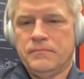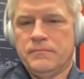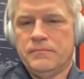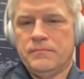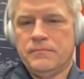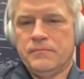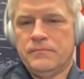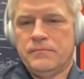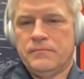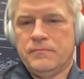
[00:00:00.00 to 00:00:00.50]

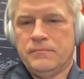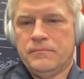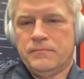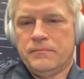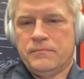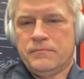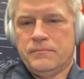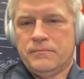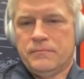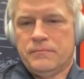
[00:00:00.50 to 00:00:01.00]

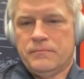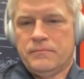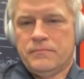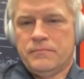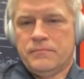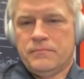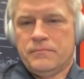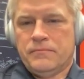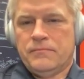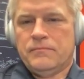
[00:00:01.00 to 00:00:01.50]

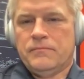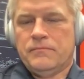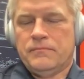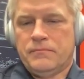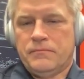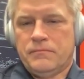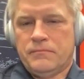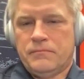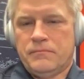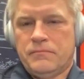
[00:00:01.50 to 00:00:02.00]

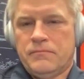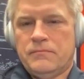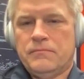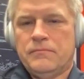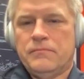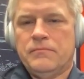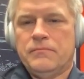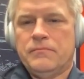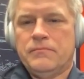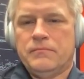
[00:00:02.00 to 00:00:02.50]

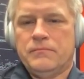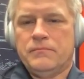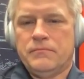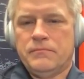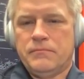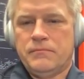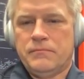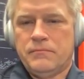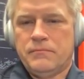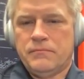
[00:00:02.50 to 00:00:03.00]

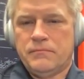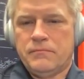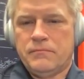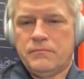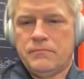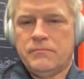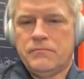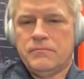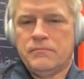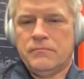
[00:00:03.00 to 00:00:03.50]

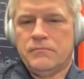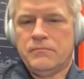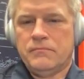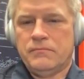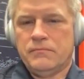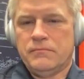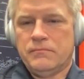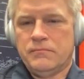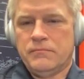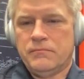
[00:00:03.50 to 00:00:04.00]

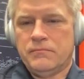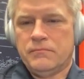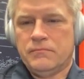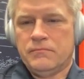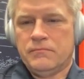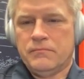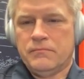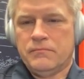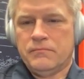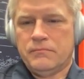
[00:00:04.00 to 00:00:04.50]

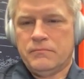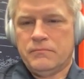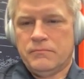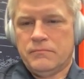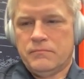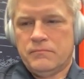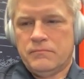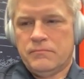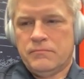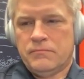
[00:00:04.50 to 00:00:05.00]

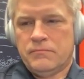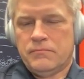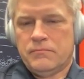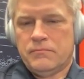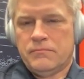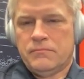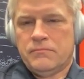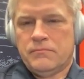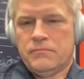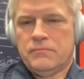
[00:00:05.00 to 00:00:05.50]

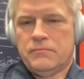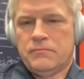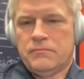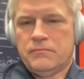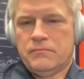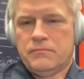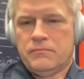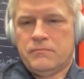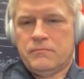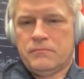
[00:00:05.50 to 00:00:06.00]

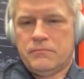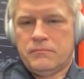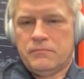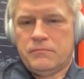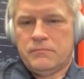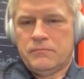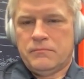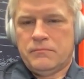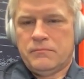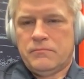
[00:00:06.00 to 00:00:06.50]

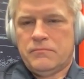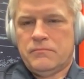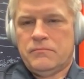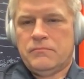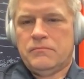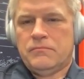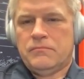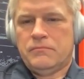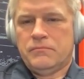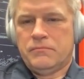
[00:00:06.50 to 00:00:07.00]

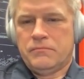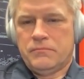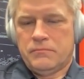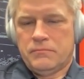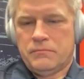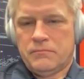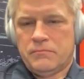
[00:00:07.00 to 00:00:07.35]
(silent)